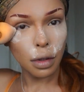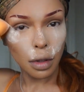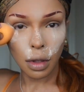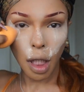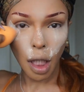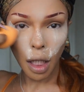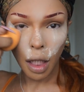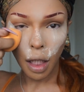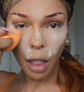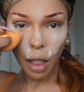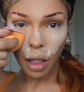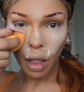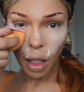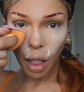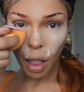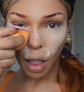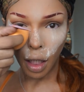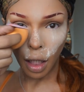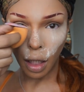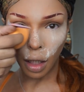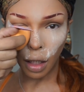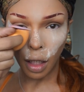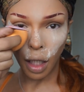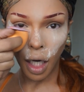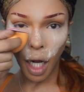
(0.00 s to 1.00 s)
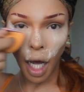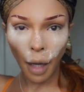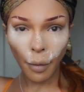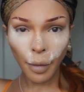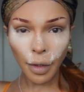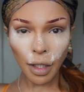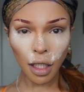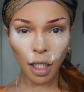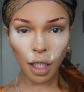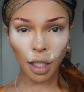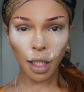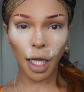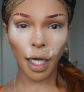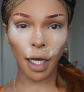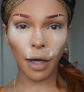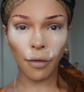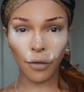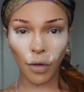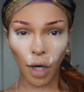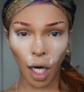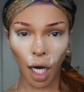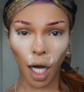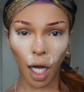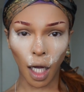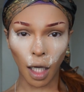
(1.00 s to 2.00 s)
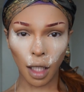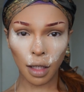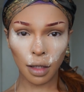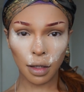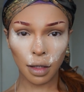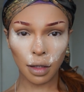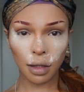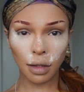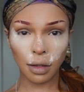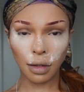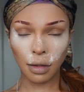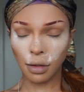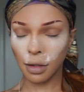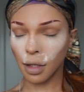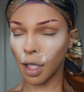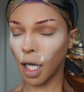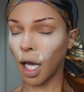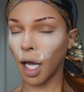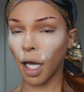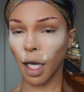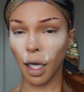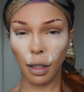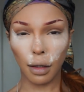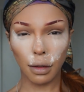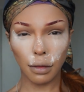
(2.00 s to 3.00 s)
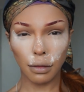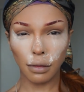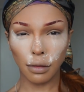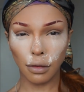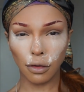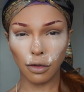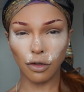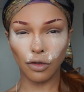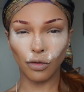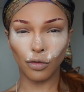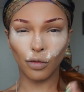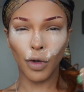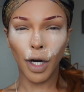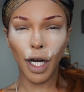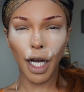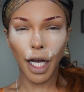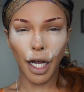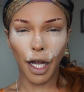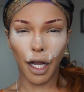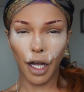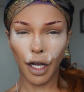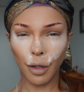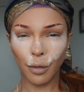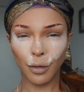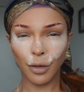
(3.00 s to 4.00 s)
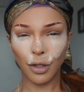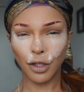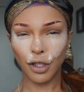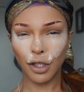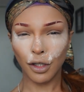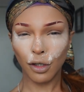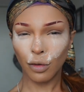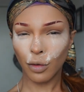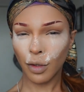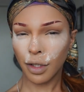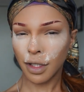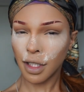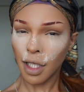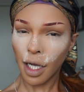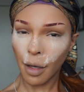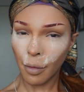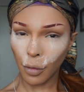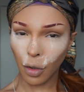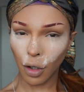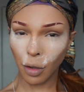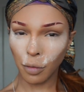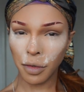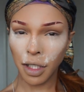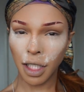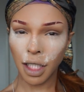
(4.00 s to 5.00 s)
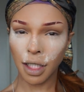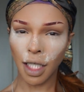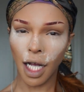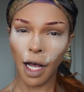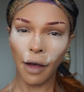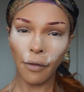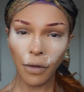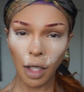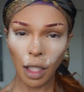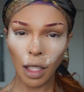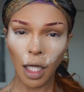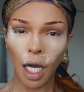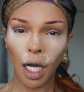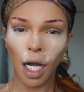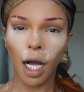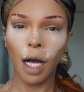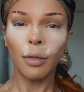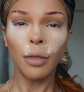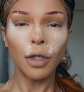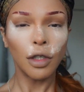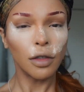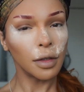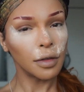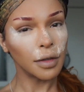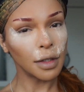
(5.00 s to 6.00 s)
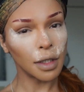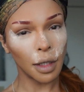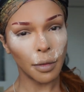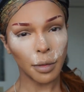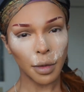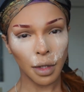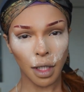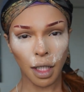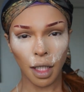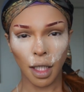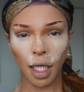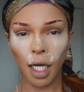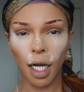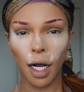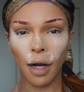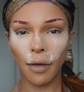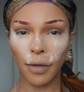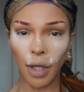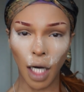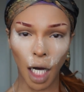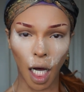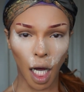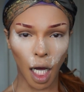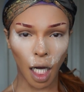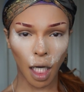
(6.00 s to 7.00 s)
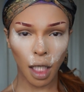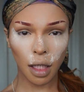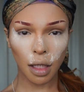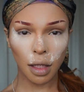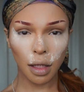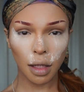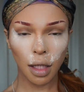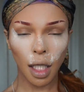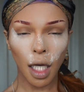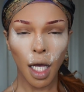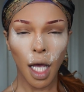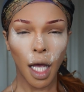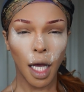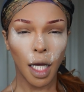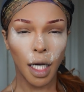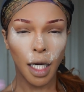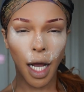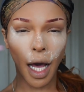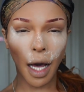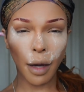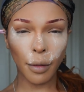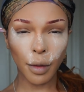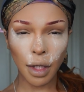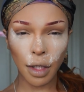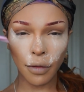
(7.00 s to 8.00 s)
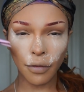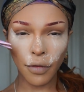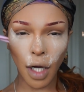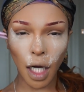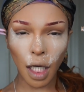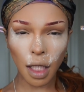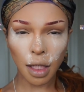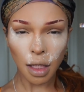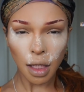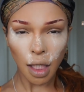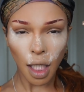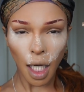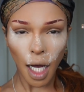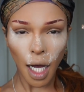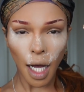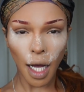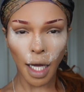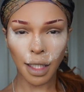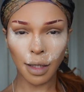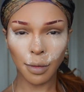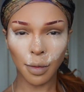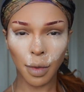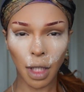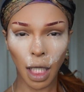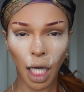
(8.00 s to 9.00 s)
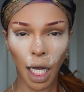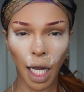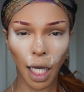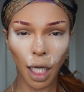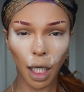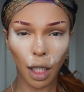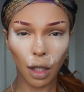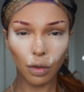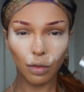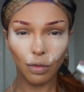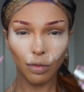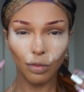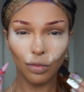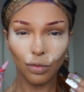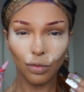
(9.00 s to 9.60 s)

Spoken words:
Get in there, girl. I be looking like a fox. Like, what animal do you resemble? Because I feel like I be resembling like a fox. Not with the foxy eyes, but like,